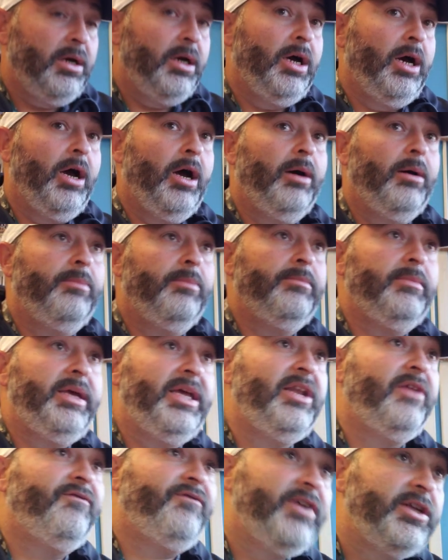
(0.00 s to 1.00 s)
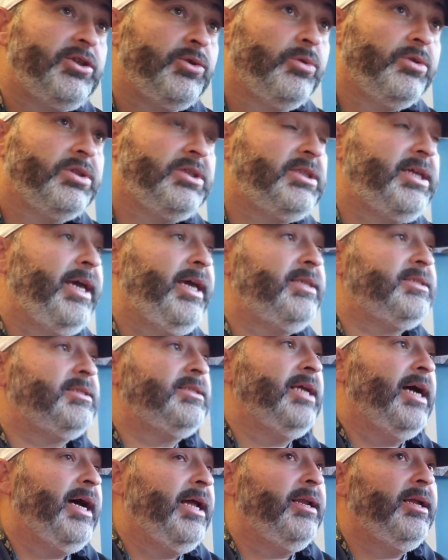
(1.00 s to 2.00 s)
individual states,
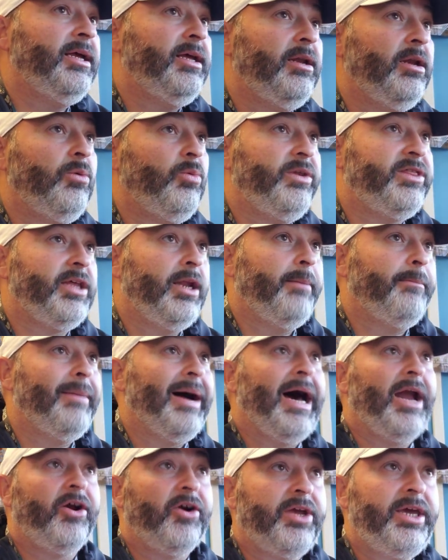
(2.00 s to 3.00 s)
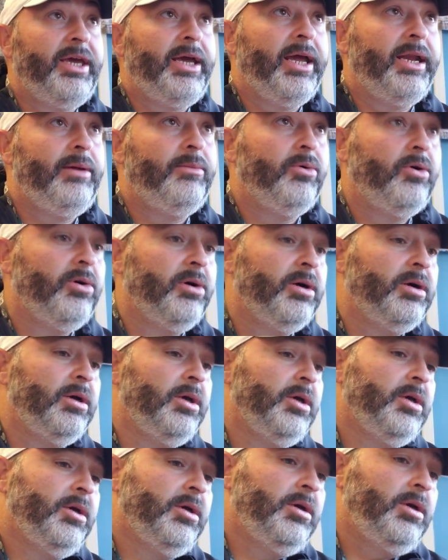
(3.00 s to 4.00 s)
not within a monarchy anymore.